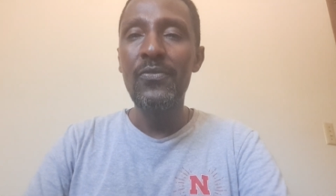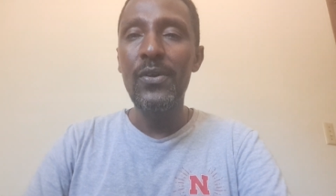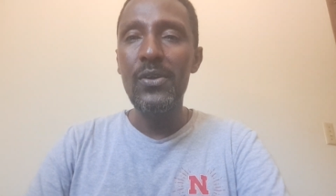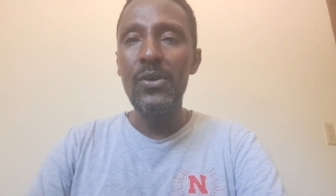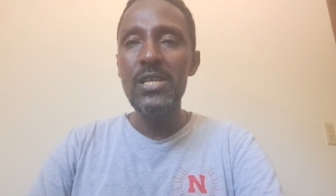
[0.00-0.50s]

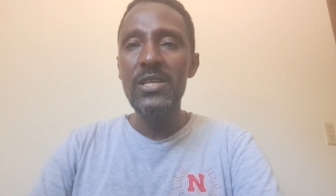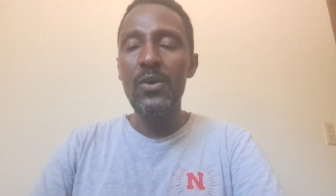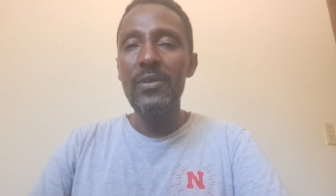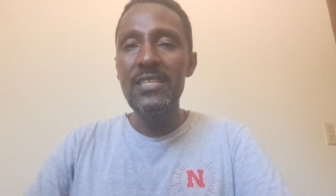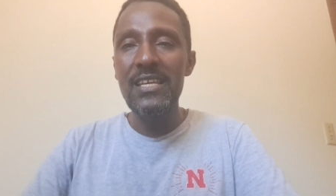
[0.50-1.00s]
for all the
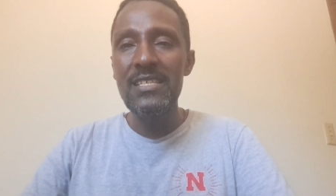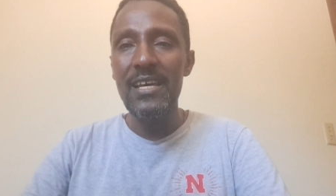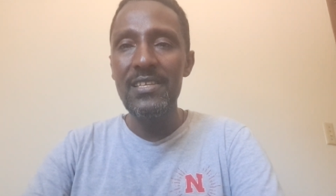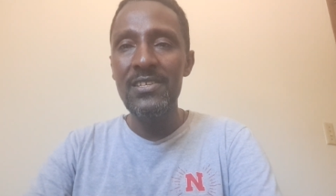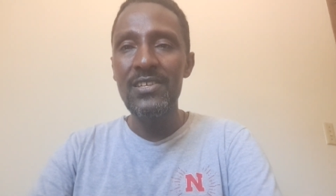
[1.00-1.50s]
comments and
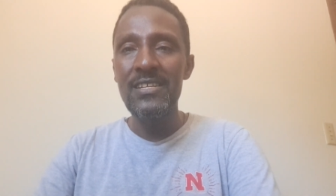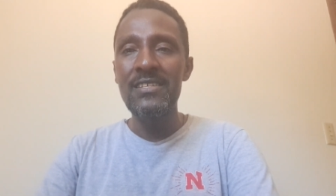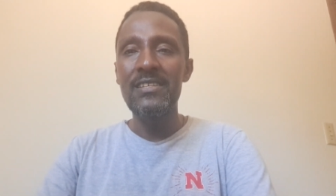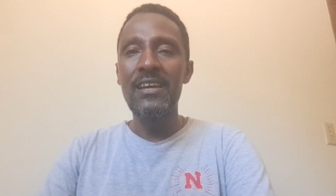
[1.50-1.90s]
suggestions